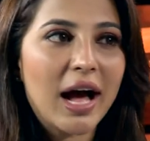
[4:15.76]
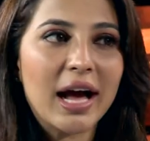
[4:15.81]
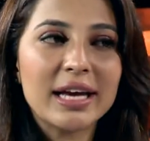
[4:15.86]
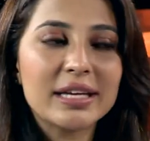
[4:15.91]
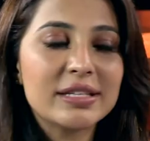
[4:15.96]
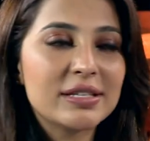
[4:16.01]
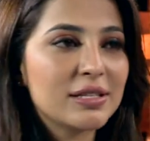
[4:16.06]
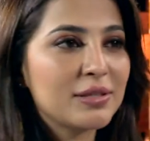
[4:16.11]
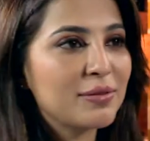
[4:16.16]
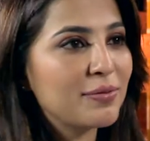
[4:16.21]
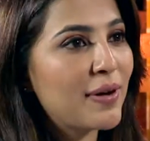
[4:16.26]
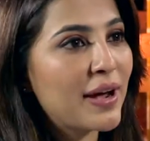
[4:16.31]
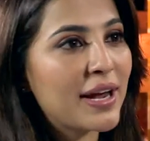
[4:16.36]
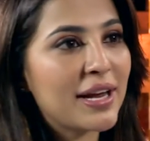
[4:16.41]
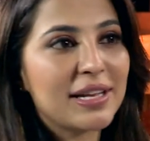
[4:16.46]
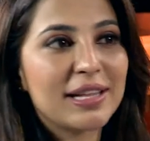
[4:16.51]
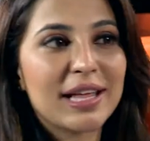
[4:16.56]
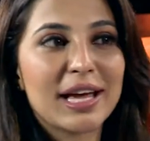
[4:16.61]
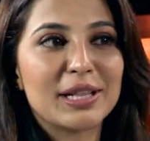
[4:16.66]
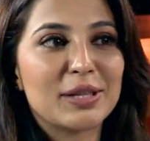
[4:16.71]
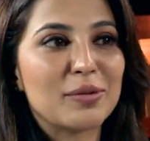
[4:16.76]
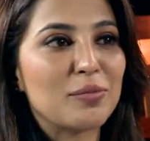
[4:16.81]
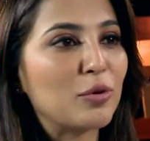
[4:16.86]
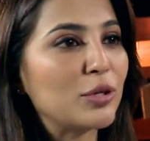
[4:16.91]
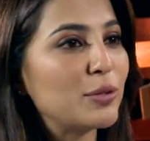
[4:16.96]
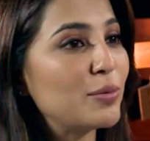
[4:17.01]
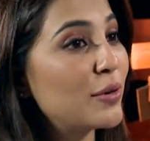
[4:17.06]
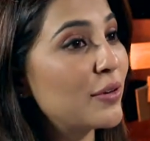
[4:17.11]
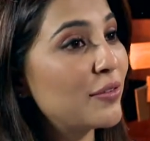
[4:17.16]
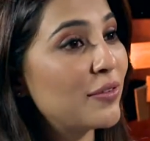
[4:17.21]
I just find that the
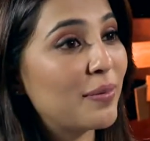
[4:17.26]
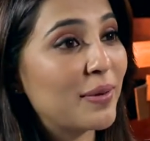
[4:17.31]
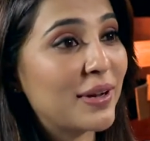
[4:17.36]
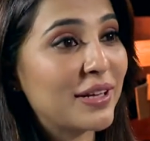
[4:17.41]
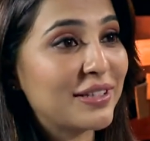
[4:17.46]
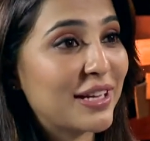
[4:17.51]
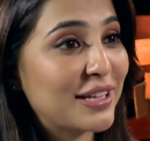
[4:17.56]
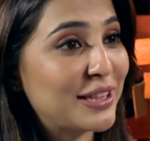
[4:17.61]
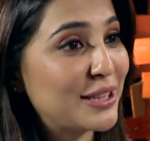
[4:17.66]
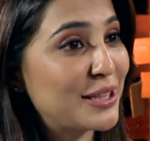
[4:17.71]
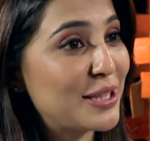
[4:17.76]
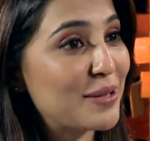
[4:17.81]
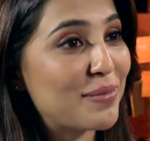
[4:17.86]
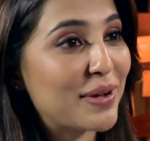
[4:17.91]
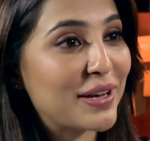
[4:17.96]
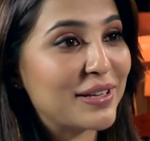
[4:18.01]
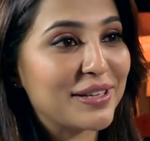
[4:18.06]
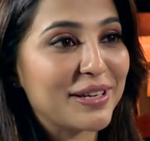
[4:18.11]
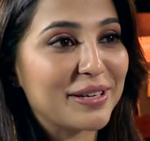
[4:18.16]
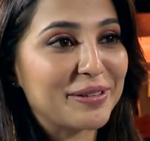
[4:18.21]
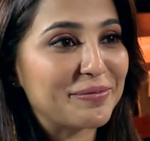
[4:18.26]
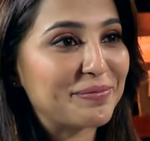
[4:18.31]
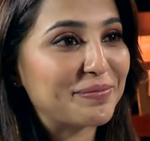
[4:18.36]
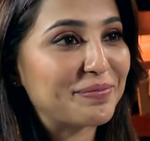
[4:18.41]
most beautiful place. Satyam parna.